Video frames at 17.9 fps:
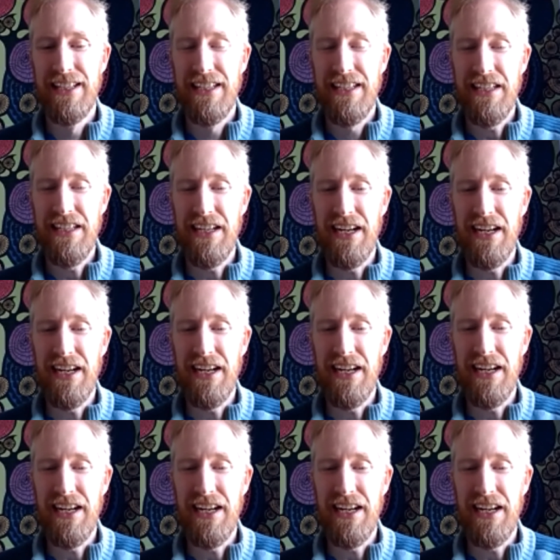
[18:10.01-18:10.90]
the
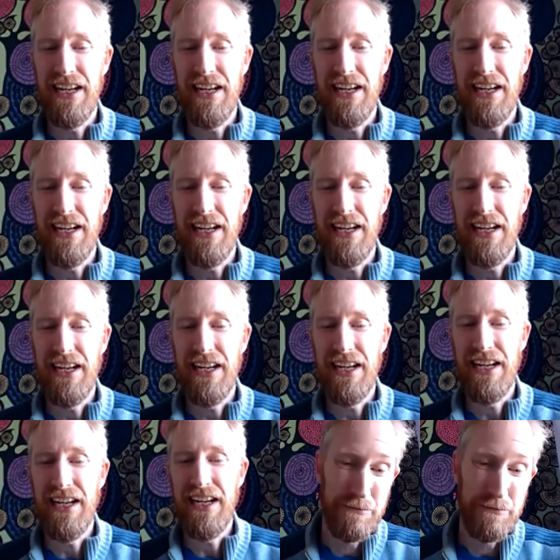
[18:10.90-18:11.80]
cloud
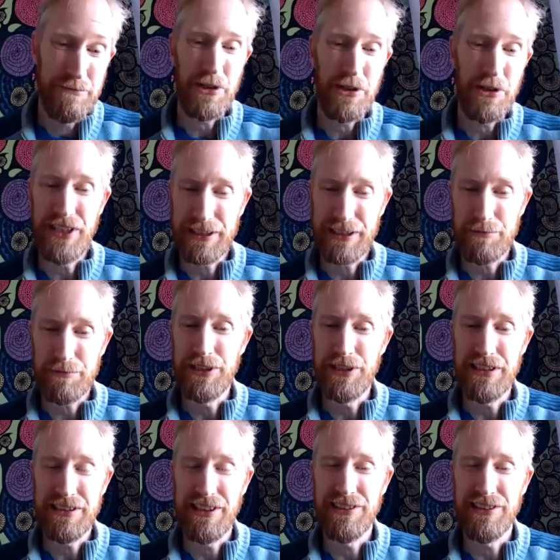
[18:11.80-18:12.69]
products, but
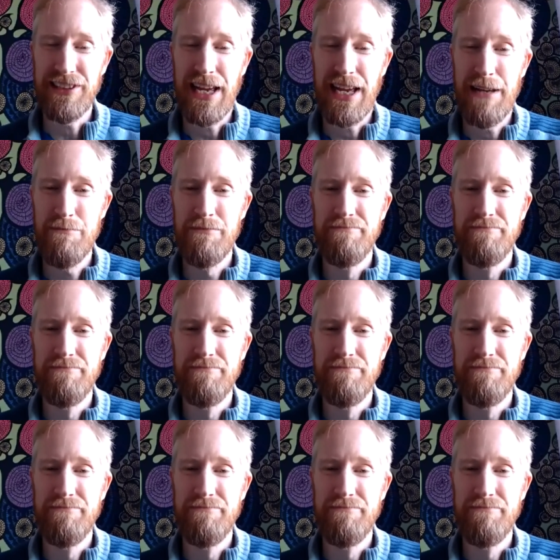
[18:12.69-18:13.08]
it's the same